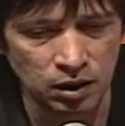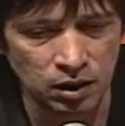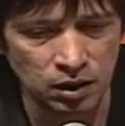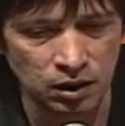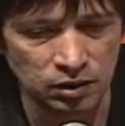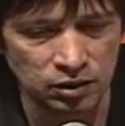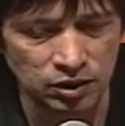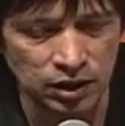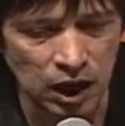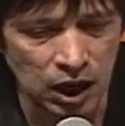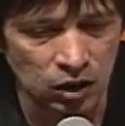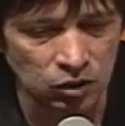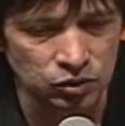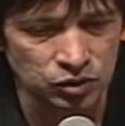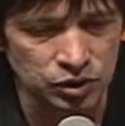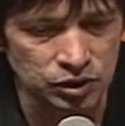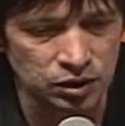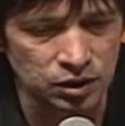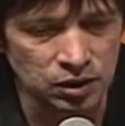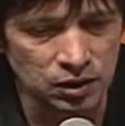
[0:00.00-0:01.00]

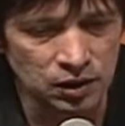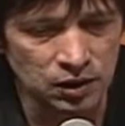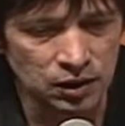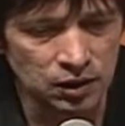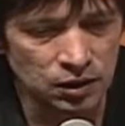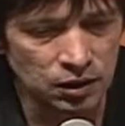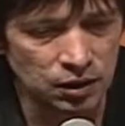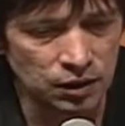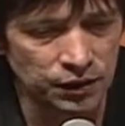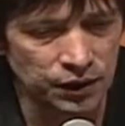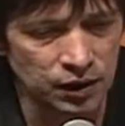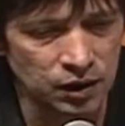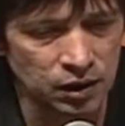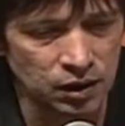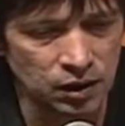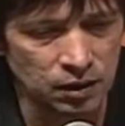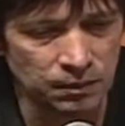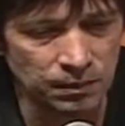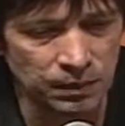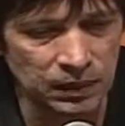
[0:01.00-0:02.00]
encounter
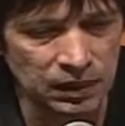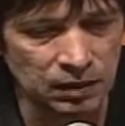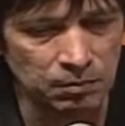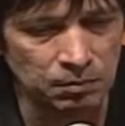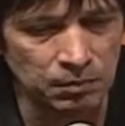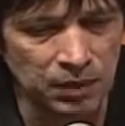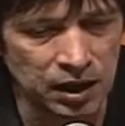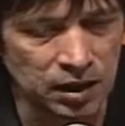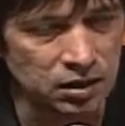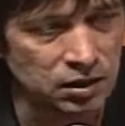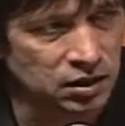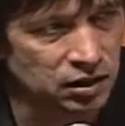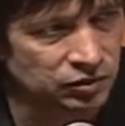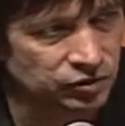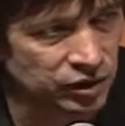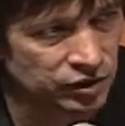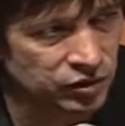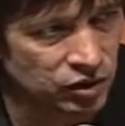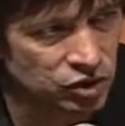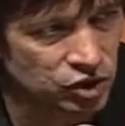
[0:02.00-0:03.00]
the main
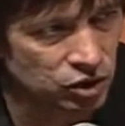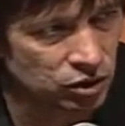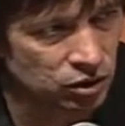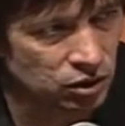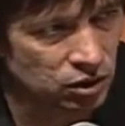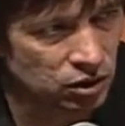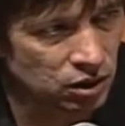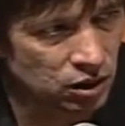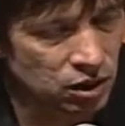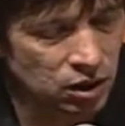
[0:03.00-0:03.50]
contradiction.